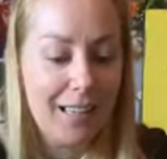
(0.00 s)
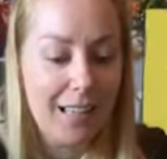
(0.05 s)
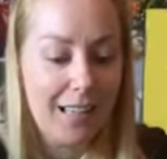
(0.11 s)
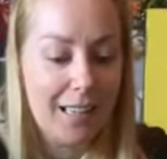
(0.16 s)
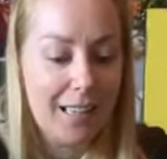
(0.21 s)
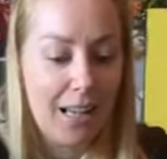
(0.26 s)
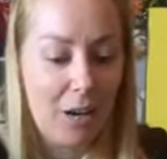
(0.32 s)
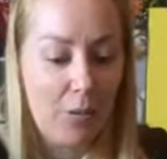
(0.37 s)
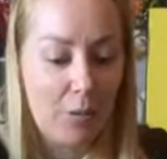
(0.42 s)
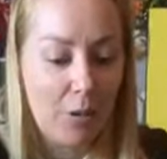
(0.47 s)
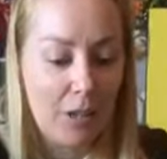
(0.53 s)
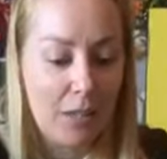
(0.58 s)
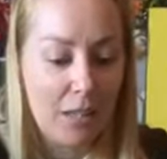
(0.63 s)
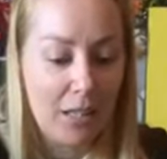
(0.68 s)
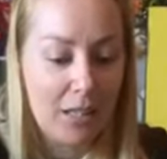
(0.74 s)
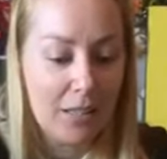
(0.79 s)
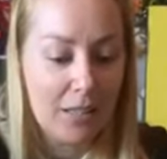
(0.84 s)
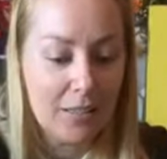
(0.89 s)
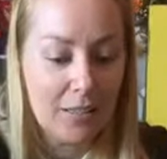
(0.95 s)
And now
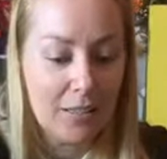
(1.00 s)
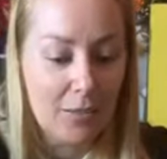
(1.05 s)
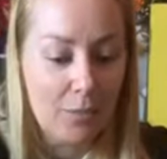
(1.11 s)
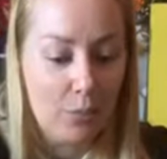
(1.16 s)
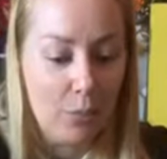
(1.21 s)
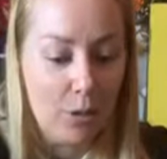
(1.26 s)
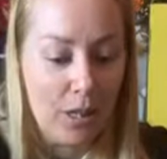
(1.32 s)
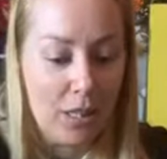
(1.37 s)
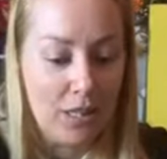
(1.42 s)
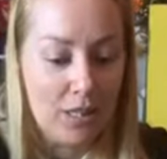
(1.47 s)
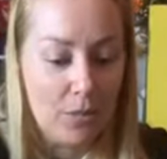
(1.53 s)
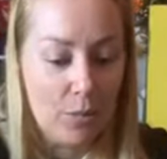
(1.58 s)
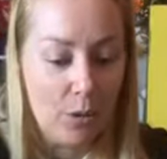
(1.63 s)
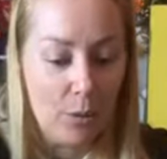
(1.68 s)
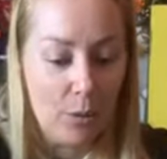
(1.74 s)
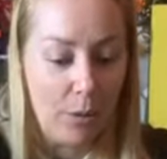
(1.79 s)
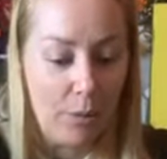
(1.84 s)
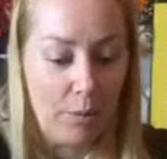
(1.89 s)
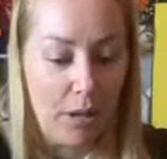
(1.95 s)
we'll get to
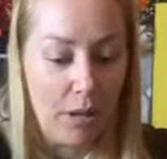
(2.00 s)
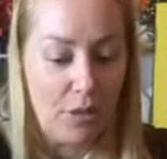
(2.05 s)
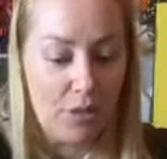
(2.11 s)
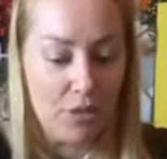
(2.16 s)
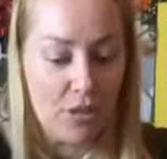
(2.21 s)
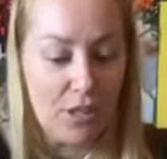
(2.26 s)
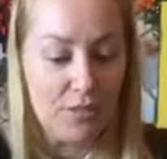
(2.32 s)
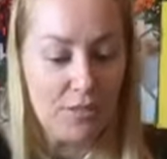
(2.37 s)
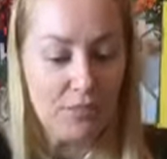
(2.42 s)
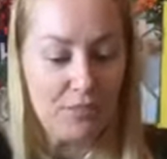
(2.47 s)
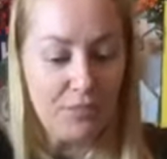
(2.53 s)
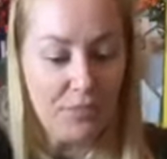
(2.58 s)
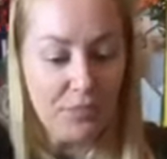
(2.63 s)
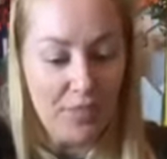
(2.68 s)
where we embellish it.